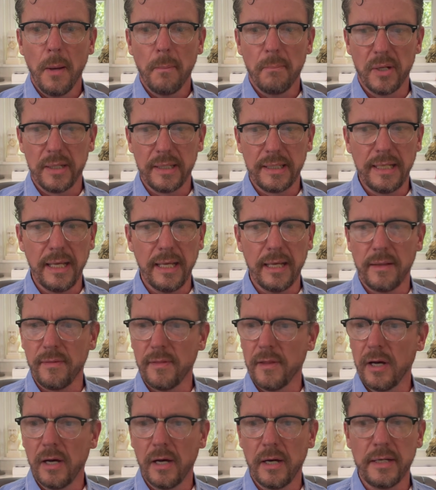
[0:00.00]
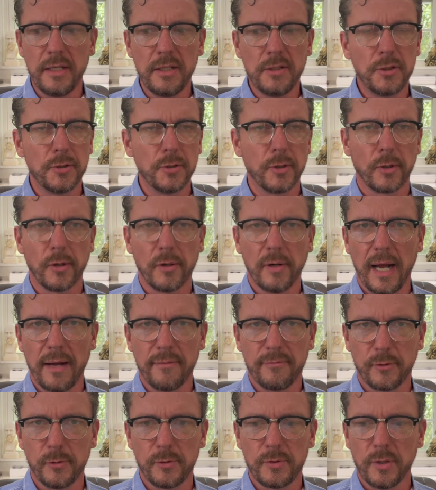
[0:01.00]
But again, the honey, sugar, high
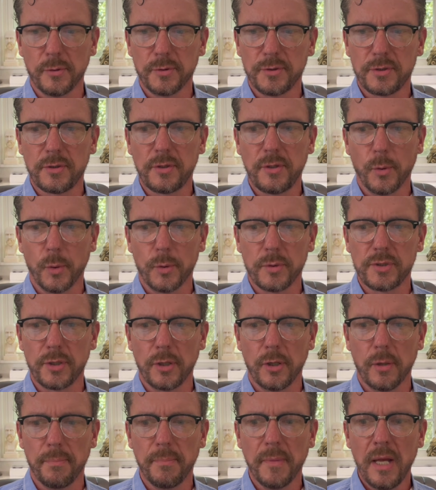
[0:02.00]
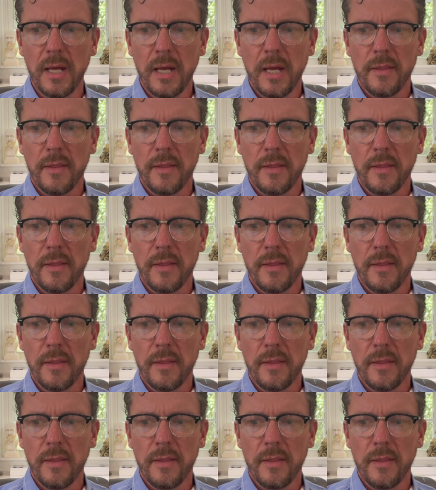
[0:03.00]
fructose corn syrup,